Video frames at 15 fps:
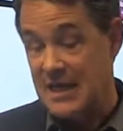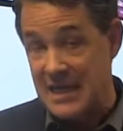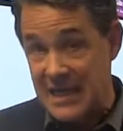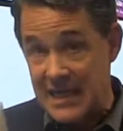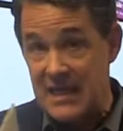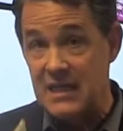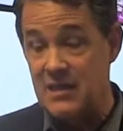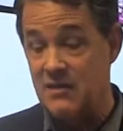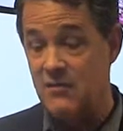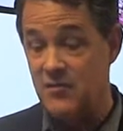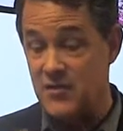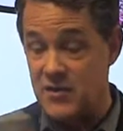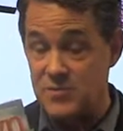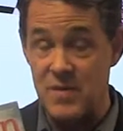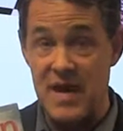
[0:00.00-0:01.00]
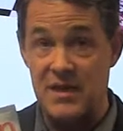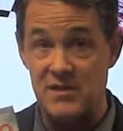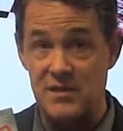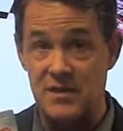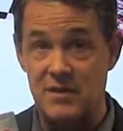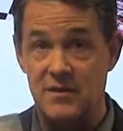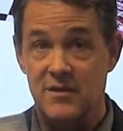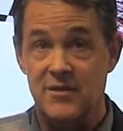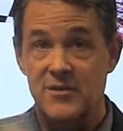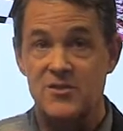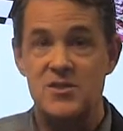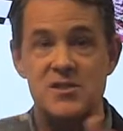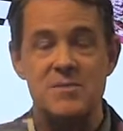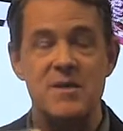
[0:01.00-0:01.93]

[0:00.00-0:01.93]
in this magazine just to